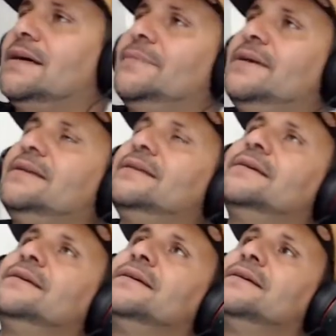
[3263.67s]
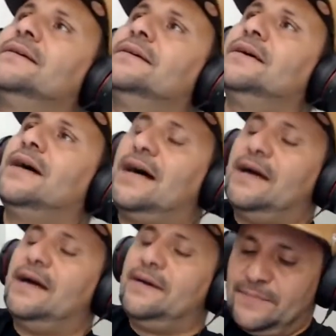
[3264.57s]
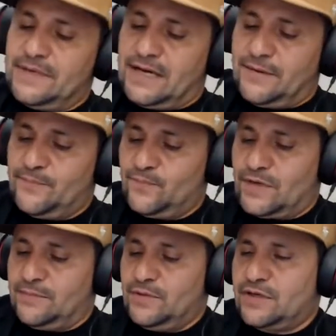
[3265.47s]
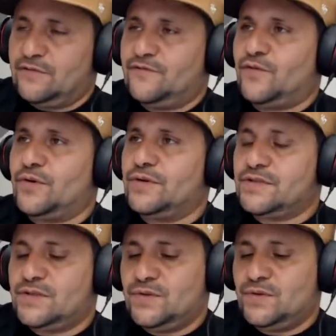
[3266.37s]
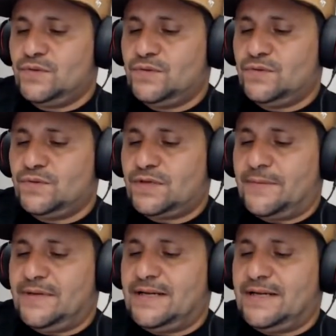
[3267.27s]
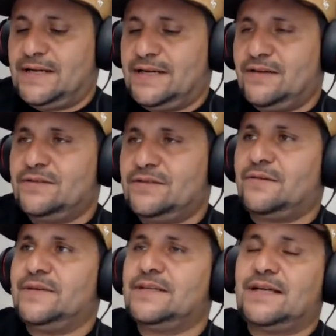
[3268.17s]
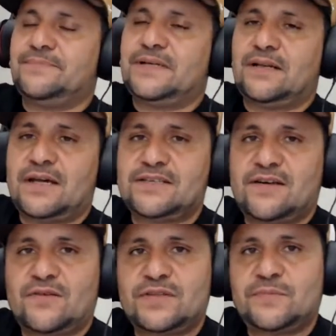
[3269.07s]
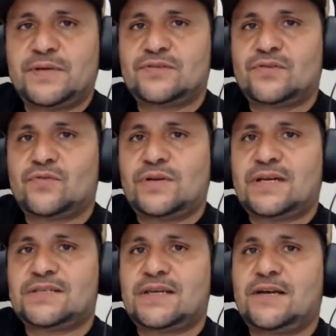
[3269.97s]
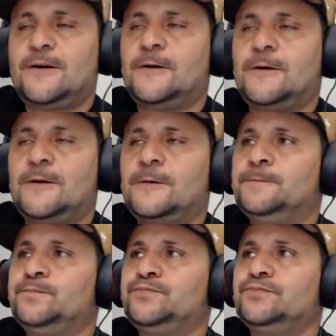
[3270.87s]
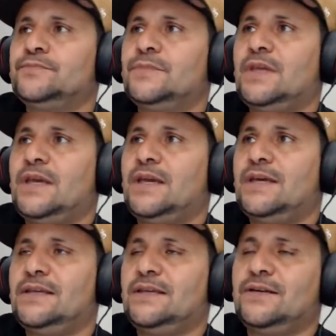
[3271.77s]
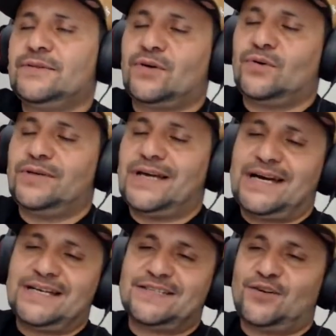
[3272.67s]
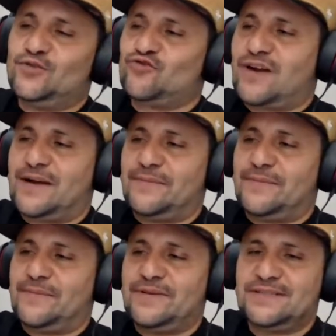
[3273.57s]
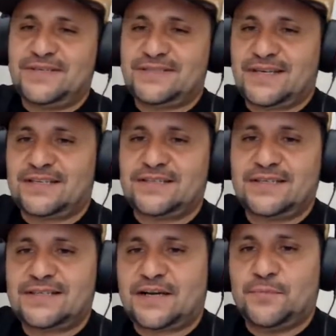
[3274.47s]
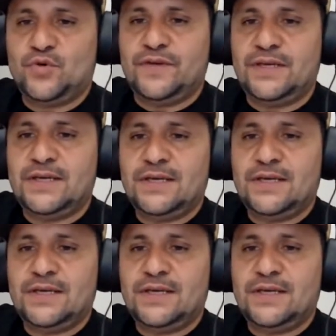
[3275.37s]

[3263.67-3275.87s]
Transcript: I mean, I'm looking forward to. I mean, I know there's a little bit. I've been a lot of talk with the Pixel 3 XL, and with the whole notch, the whole drama. I mean, it's like a movie.